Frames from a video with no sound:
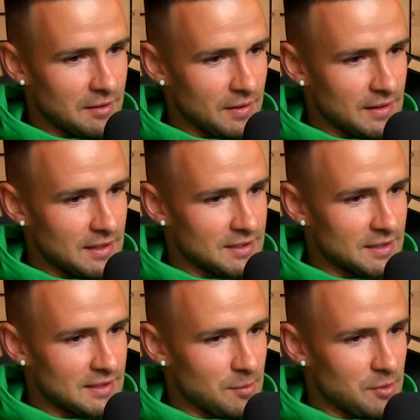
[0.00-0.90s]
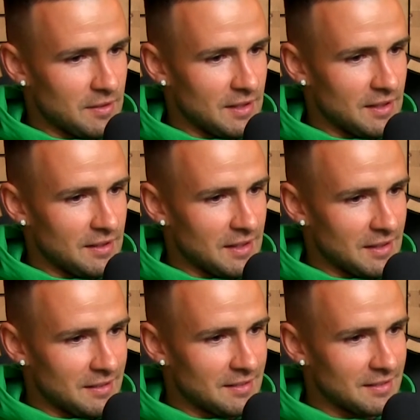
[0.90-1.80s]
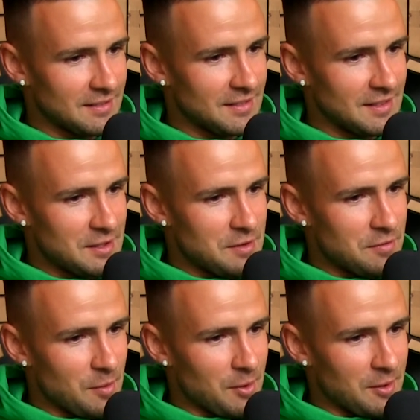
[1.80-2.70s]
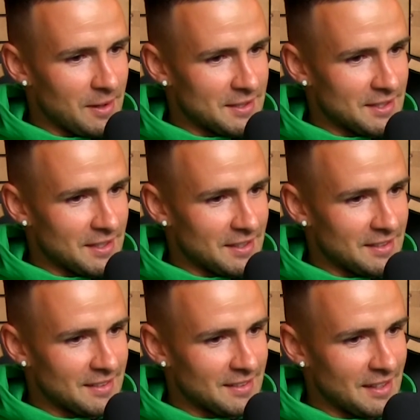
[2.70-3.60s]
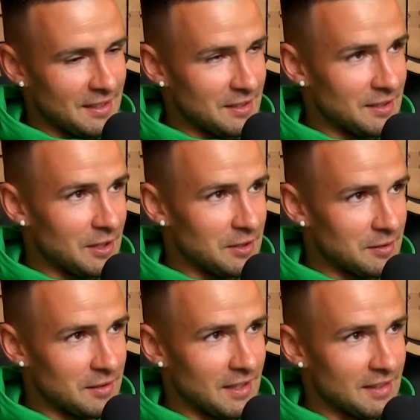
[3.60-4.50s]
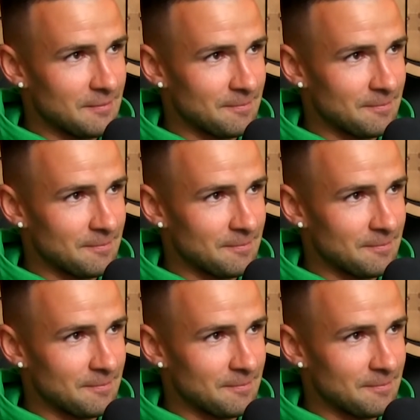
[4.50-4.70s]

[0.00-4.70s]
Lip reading: a fantastic time over there, and football-wise I learned a lot over there.